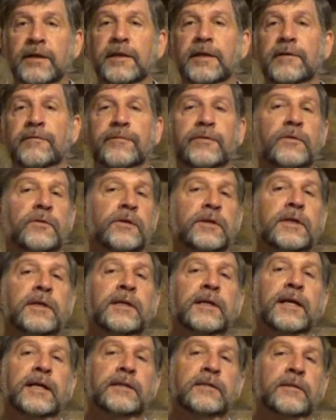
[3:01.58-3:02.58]
if you're
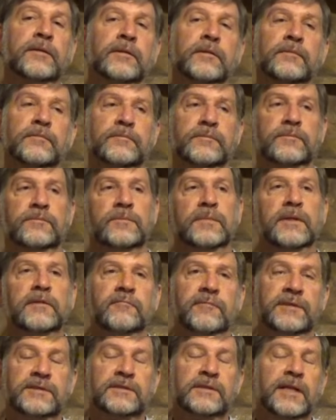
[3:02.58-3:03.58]
looking at the
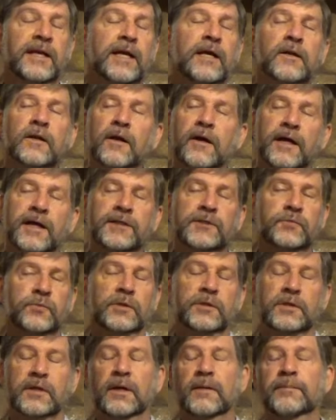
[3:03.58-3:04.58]
recent headlines where
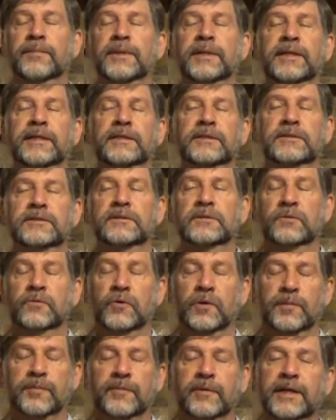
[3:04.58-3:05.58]
companies and
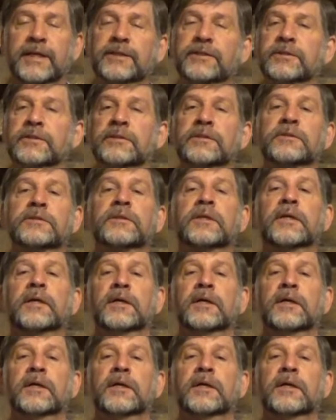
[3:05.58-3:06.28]
corporations